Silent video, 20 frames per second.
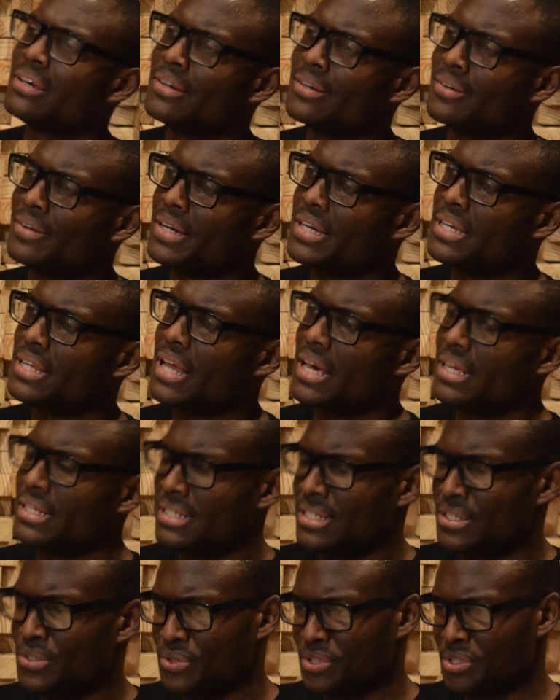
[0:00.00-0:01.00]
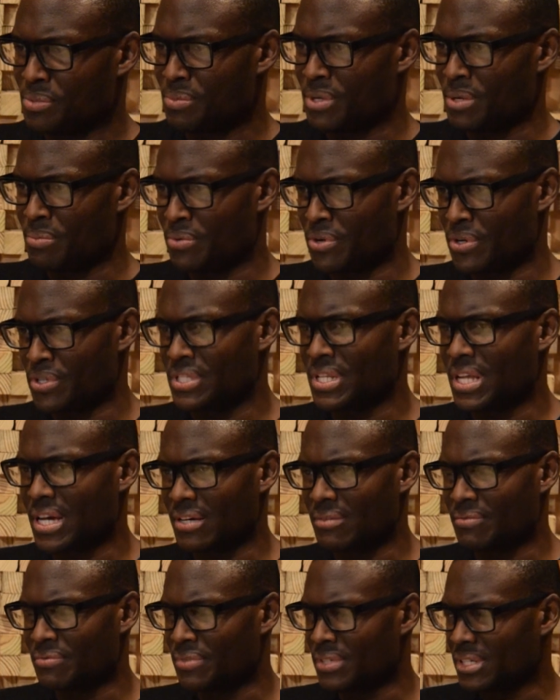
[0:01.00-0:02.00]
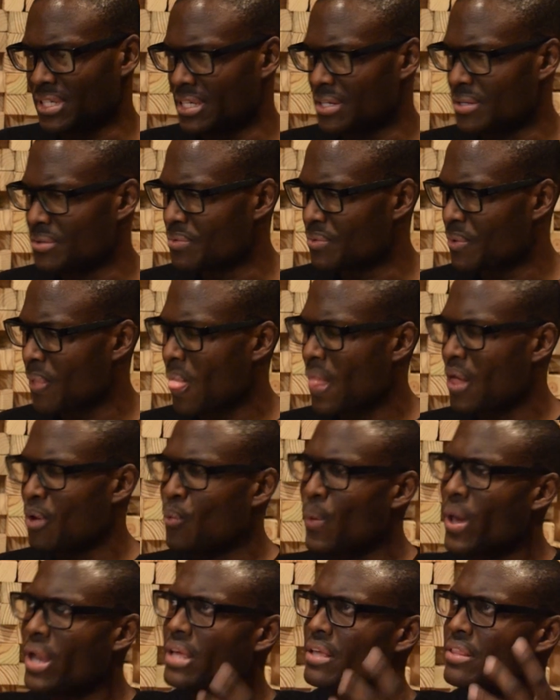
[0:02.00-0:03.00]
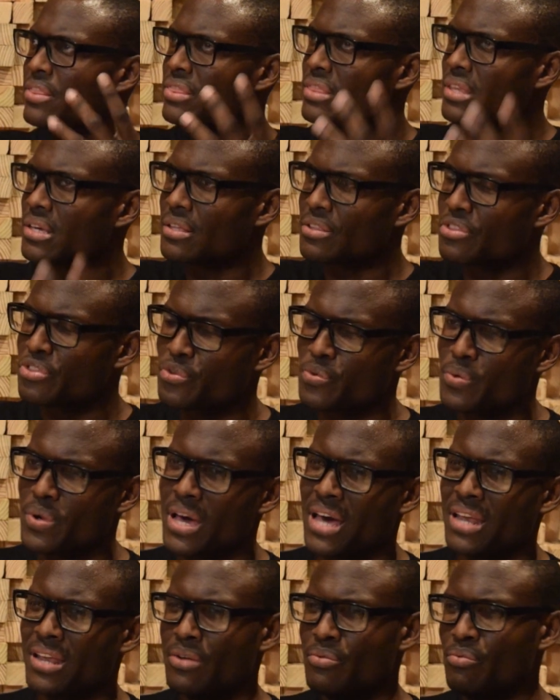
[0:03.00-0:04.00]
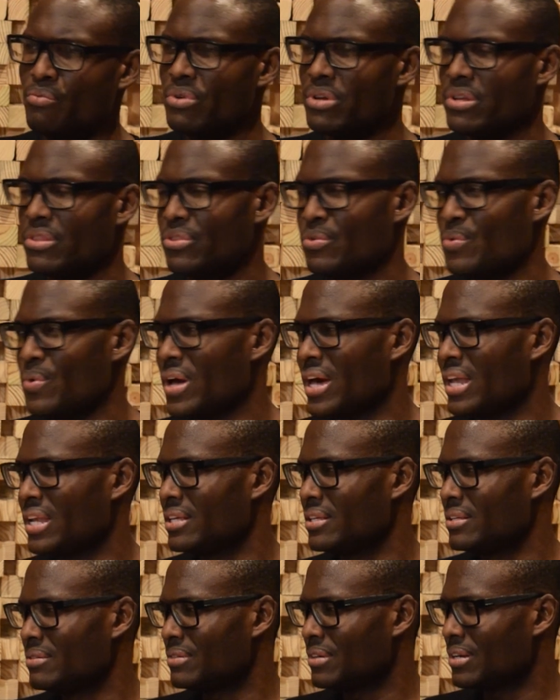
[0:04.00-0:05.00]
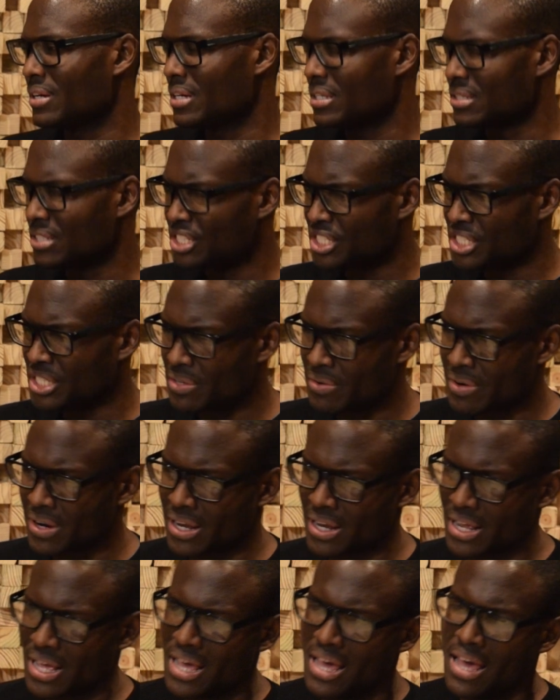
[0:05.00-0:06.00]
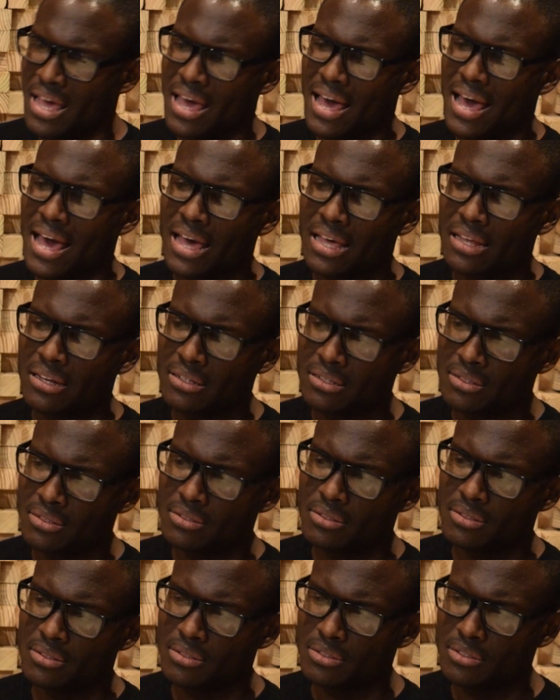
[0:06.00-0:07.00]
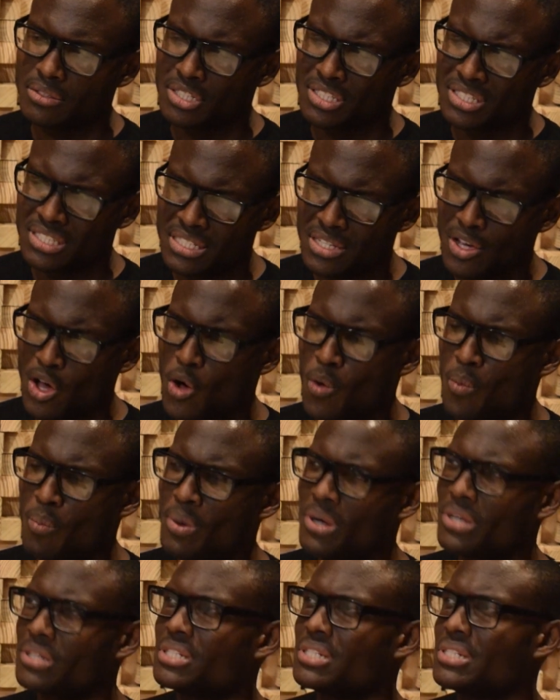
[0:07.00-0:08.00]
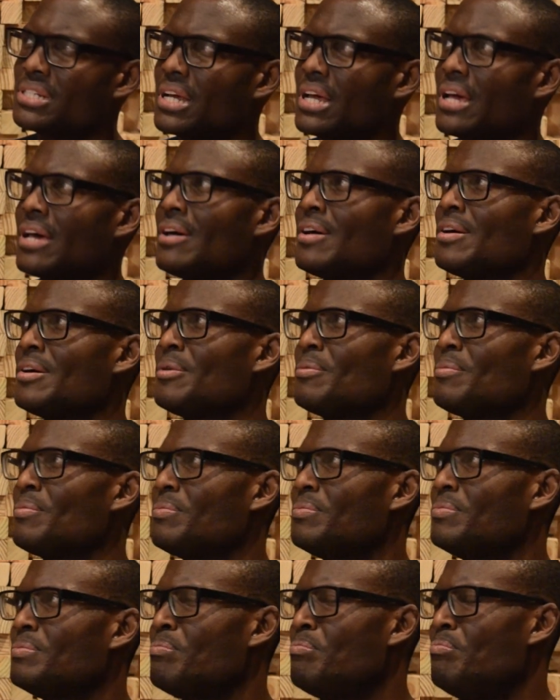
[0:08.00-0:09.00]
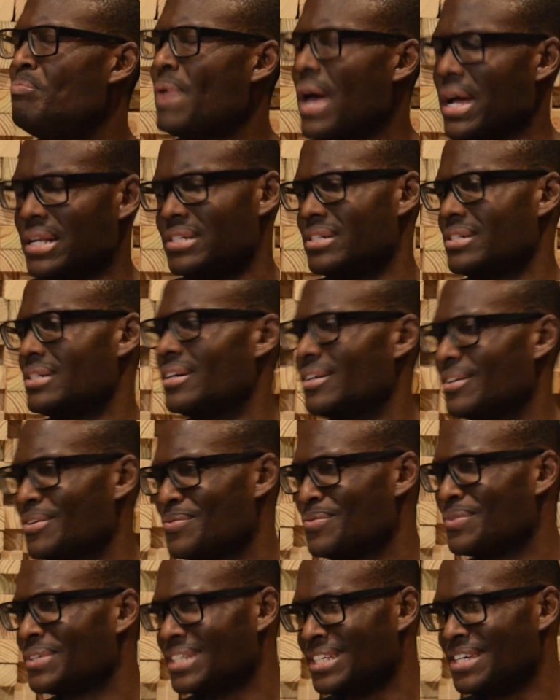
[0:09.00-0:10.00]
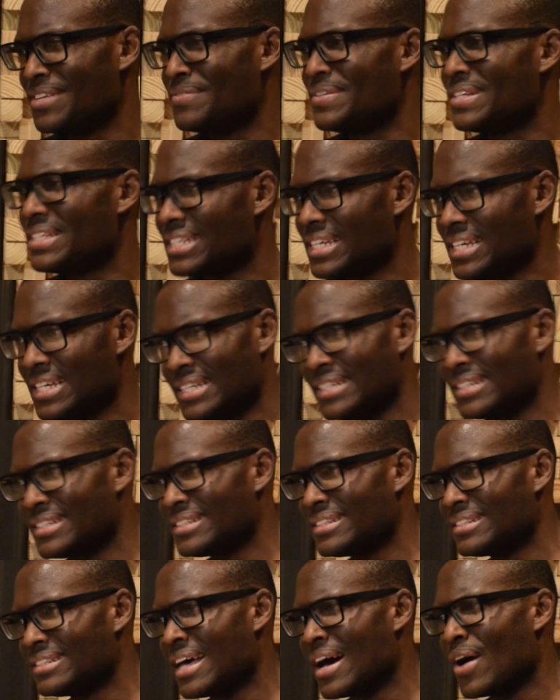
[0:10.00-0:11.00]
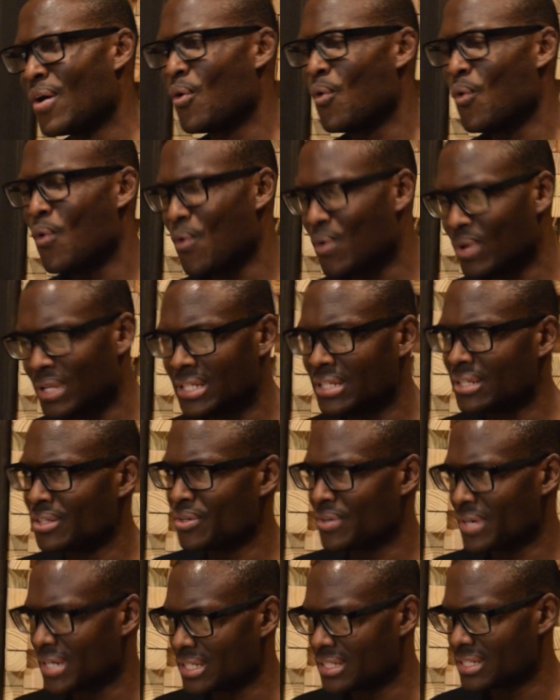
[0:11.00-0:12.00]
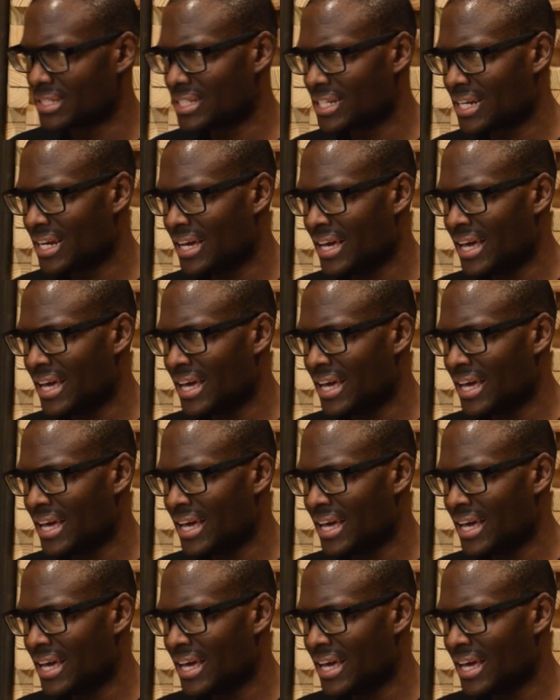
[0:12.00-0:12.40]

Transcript: right? I need you to be a person that can forgive. When I think through it and I read through it and I consider it, and to see how much better forgiveness is than holding a grudge,